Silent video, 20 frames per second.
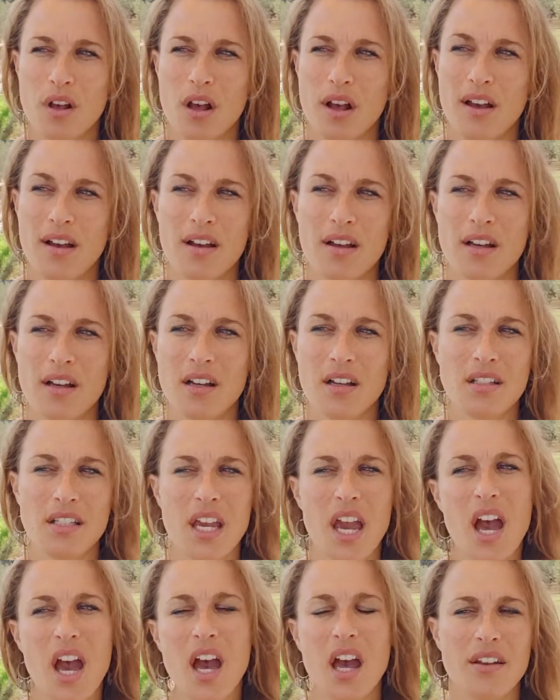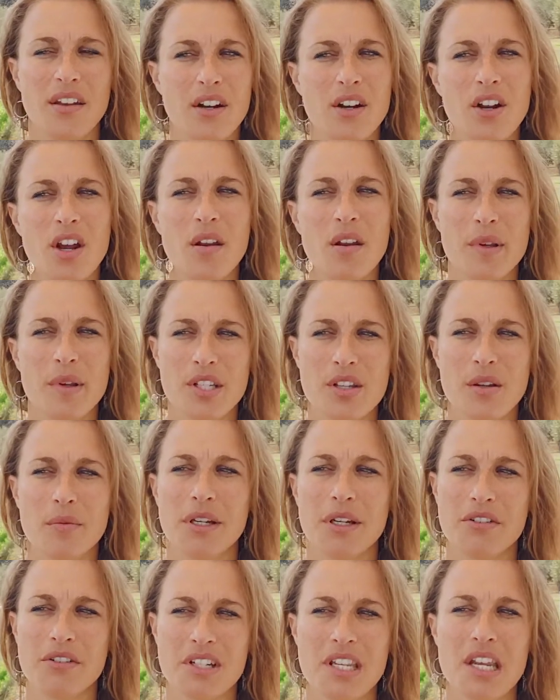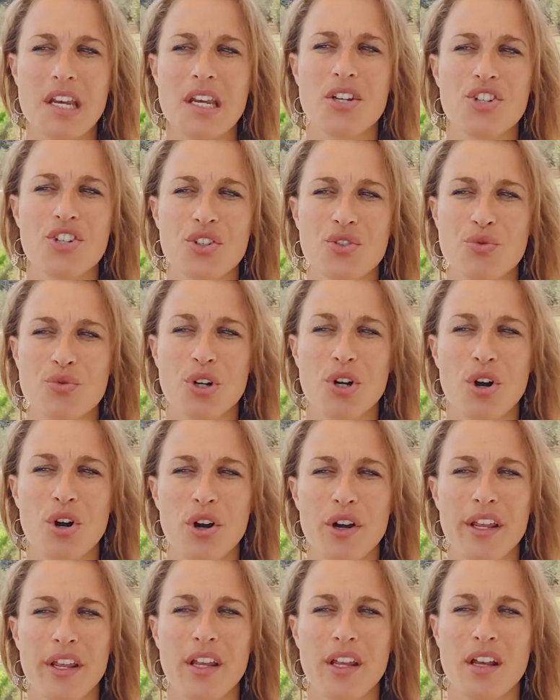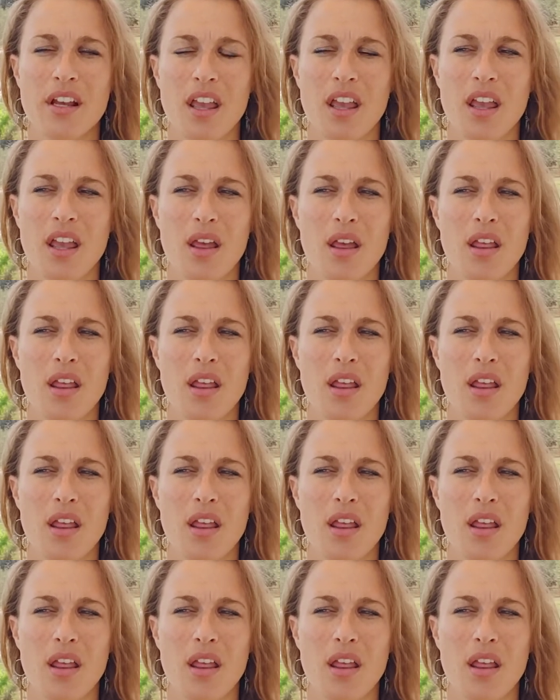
yeah, there are going to be some irritations regarding